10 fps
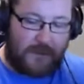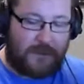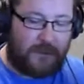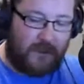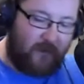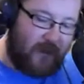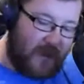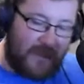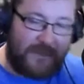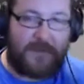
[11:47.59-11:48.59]
should have
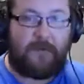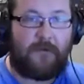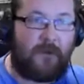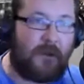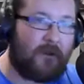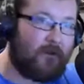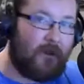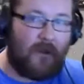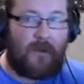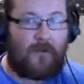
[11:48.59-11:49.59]
been continuing
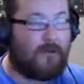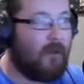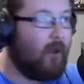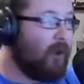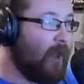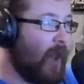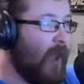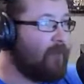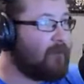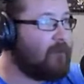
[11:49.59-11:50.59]
long
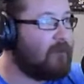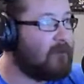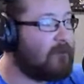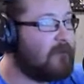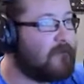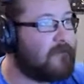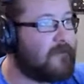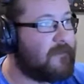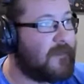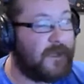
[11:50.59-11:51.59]
after,
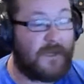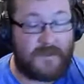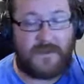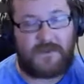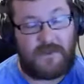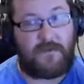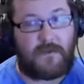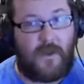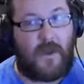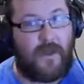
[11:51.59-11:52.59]
like it is
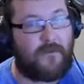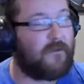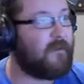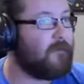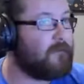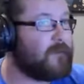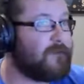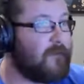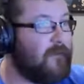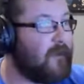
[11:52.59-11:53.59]
continuing long after the
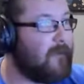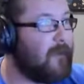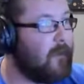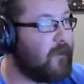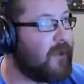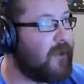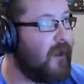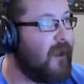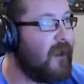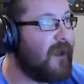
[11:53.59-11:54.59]
original movie came out. But
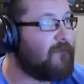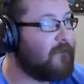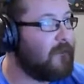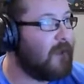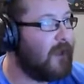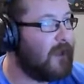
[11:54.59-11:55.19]
I still